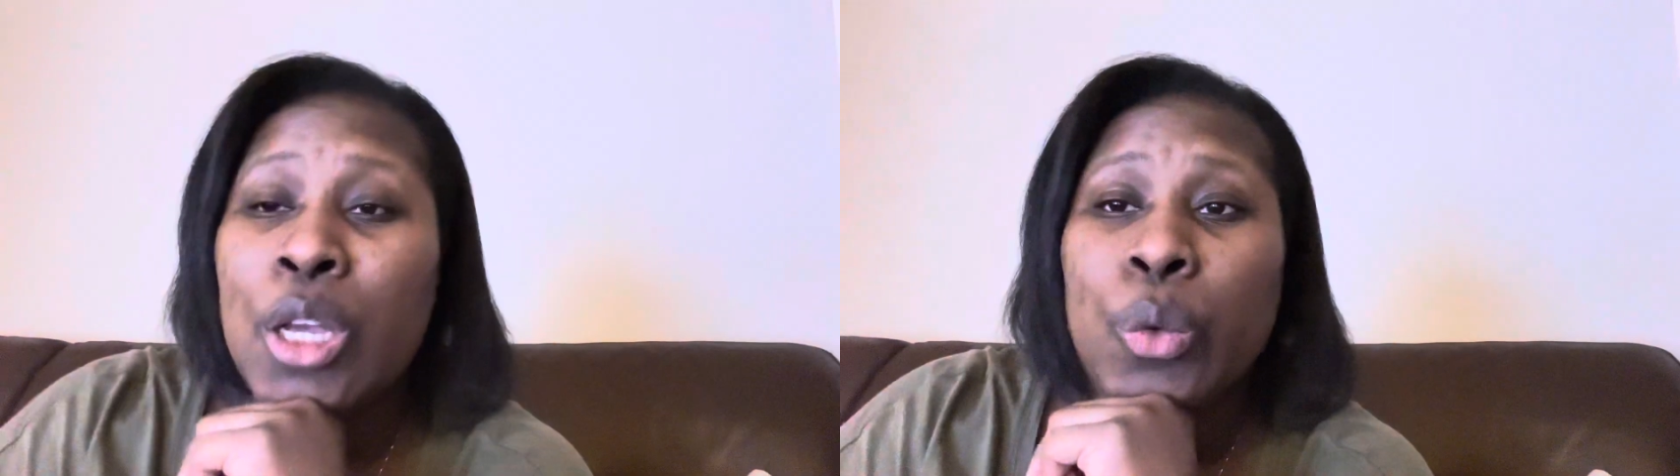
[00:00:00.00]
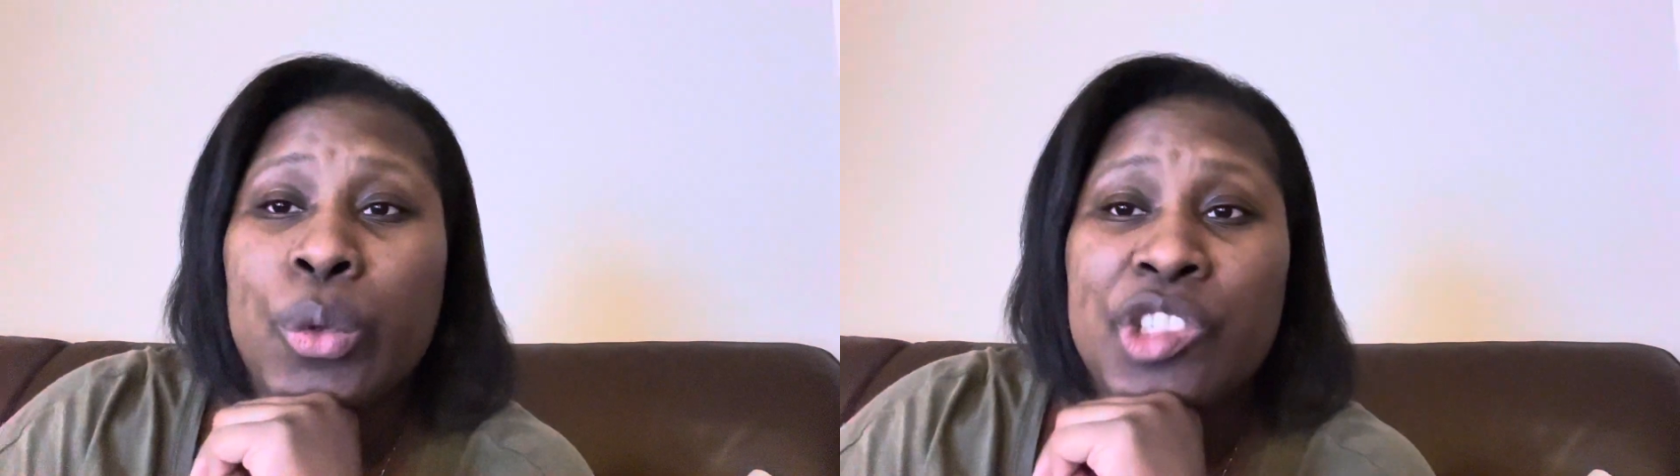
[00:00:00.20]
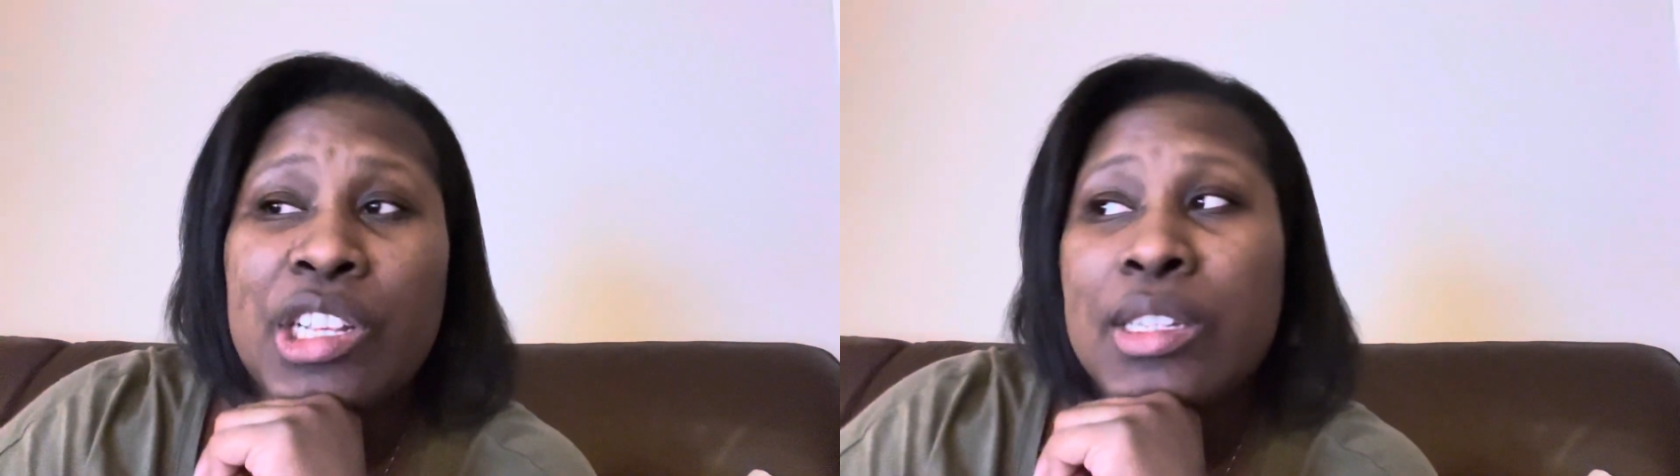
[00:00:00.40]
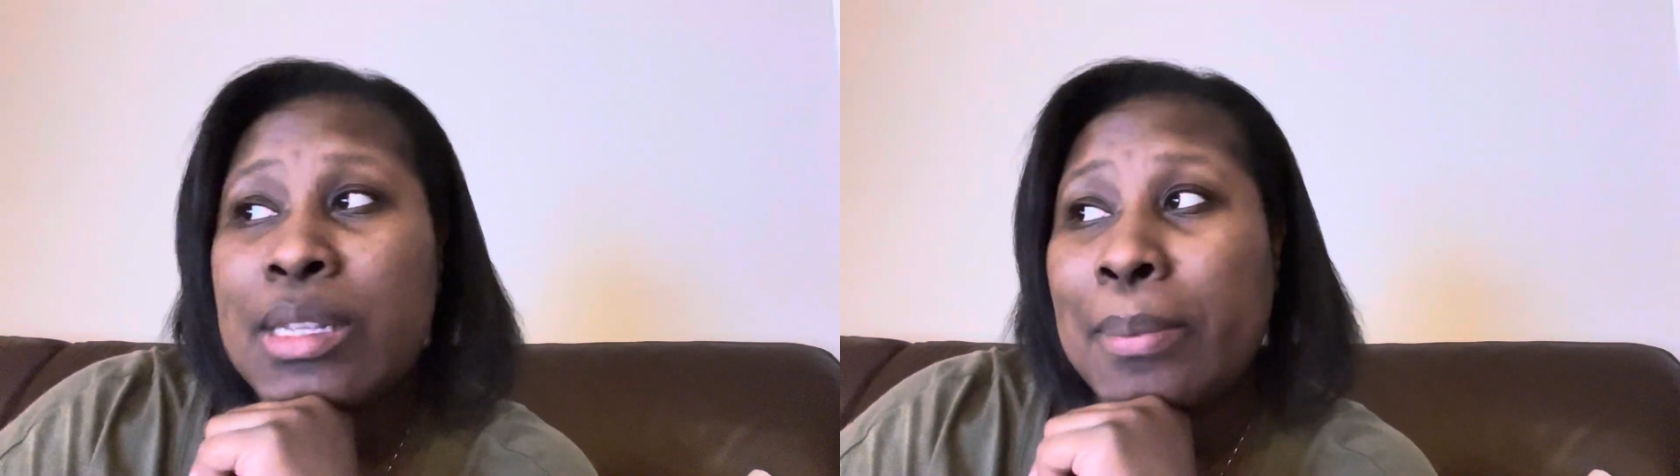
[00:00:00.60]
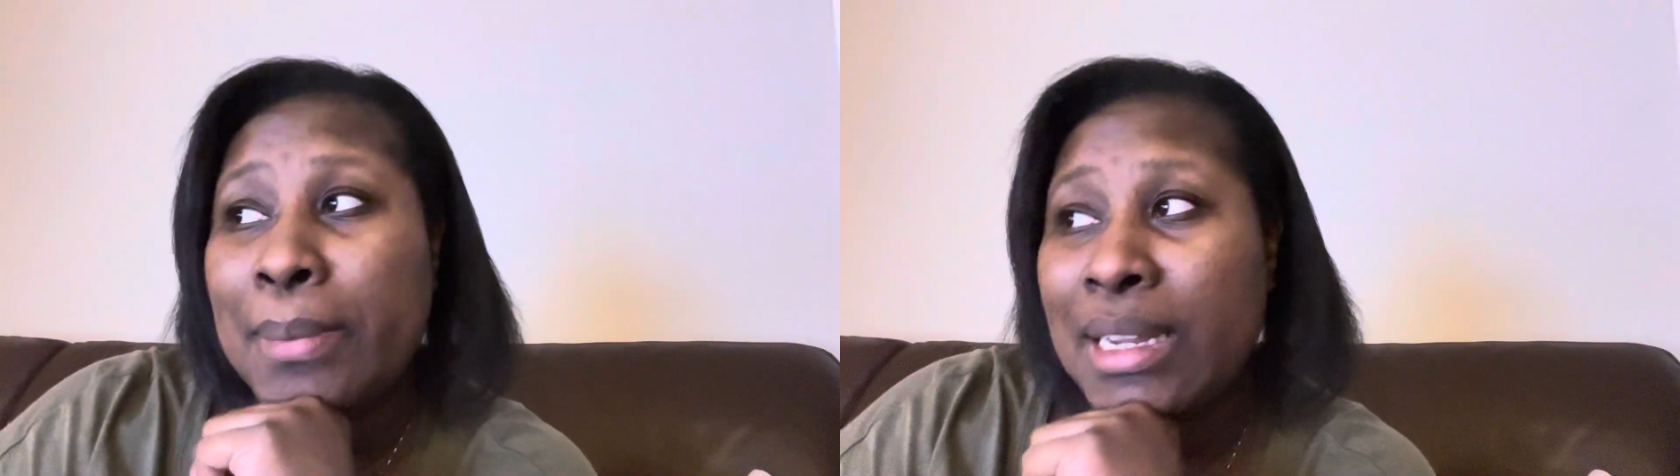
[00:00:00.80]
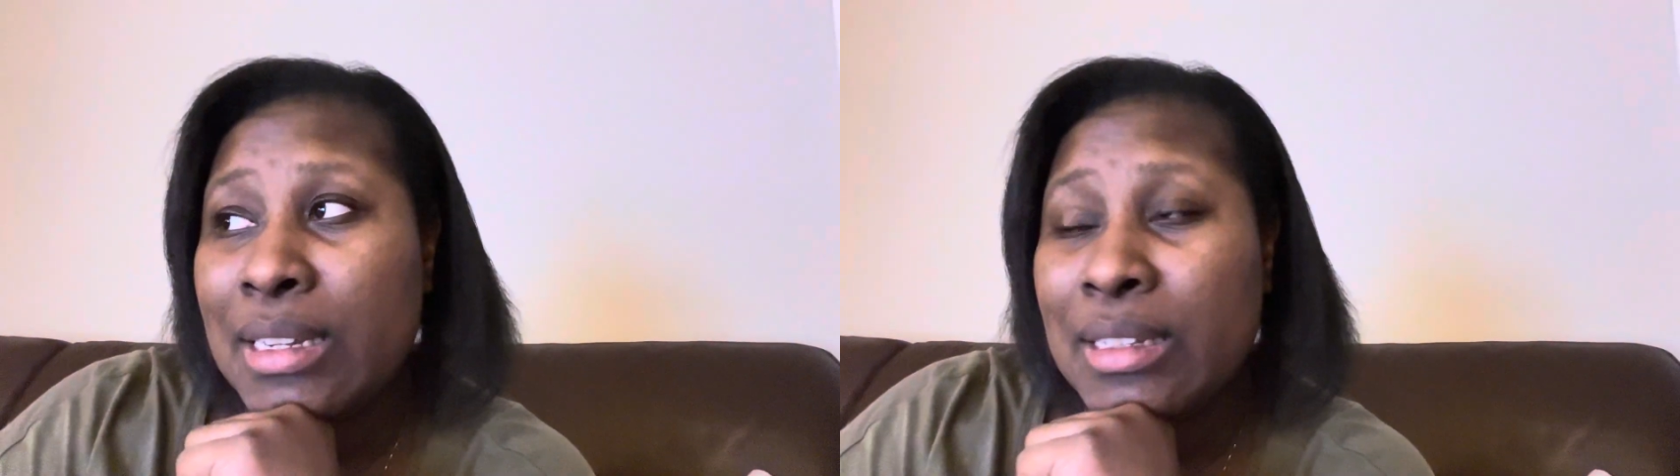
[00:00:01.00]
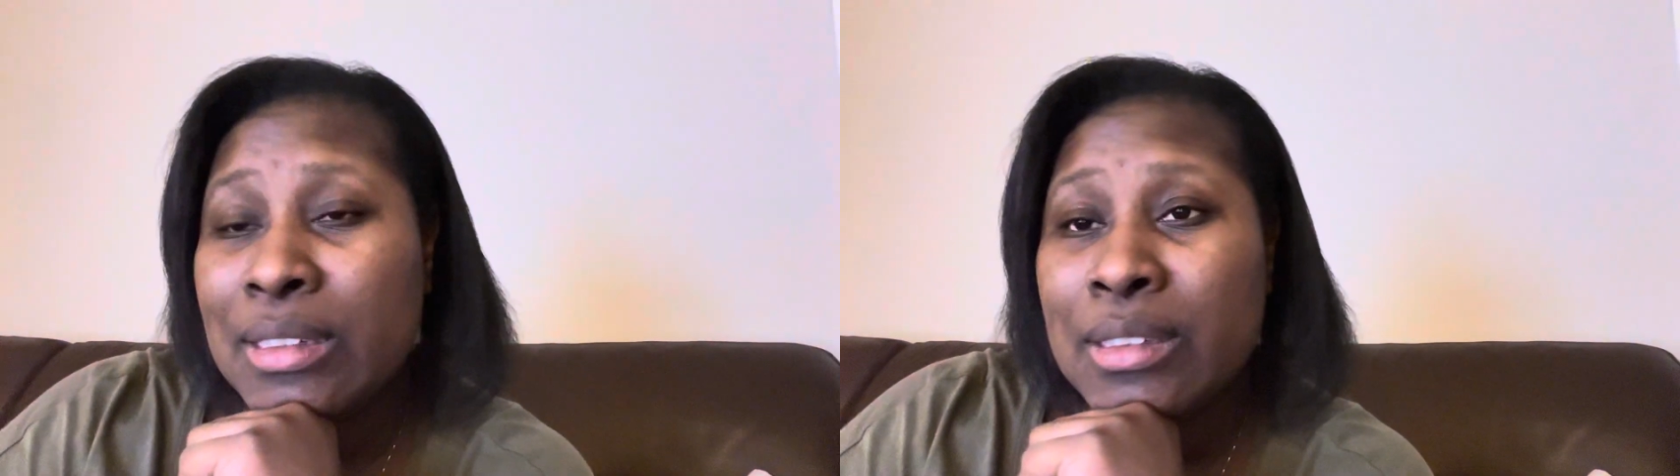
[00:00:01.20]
which to me,